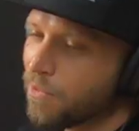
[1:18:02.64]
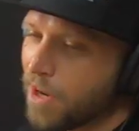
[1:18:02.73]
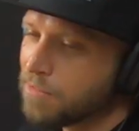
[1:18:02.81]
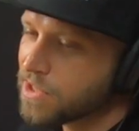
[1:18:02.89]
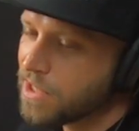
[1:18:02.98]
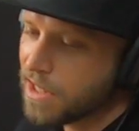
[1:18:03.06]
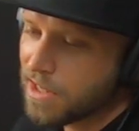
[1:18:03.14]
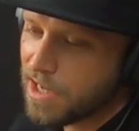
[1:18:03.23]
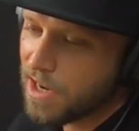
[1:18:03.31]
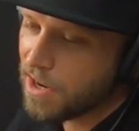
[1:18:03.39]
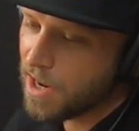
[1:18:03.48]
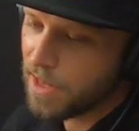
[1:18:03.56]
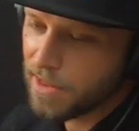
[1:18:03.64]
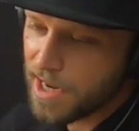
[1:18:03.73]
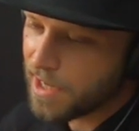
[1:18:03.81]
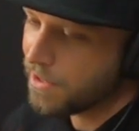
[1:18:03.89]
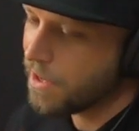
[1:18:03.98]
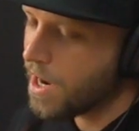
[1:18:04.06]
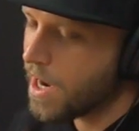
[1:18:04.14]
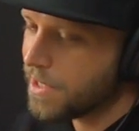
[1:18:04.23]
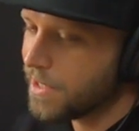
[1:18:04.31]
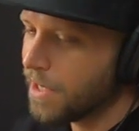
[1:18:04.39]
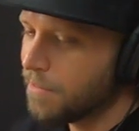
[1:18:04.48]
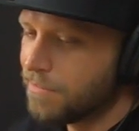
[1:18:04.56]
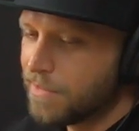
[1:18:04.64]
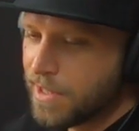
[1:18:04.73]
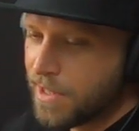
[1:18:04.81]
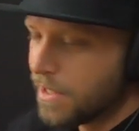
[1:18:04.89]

where I'm sitting there at late at night and I'm